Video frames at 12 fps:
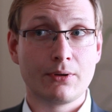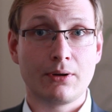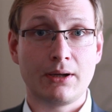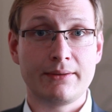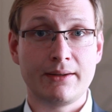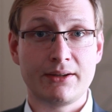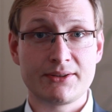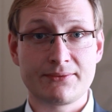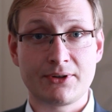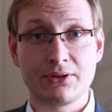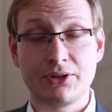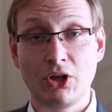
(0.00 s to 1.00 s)
I think it's
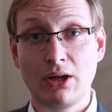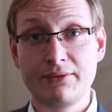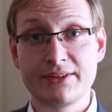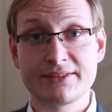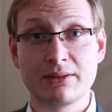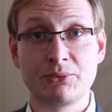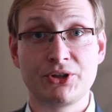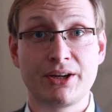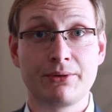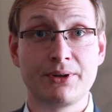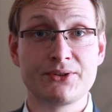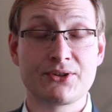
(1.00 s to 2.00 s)
fairly obvious
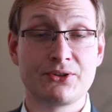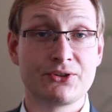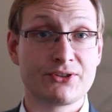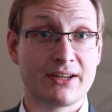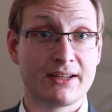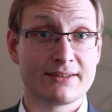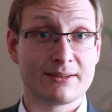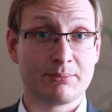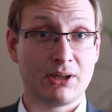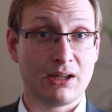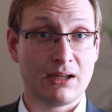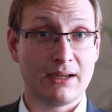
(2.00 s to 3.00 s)
libertarians understand
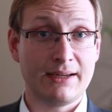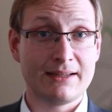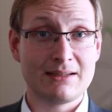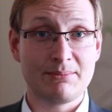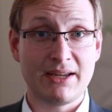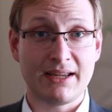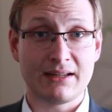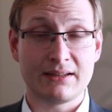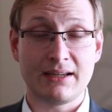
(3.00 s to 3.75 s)
supply and demand.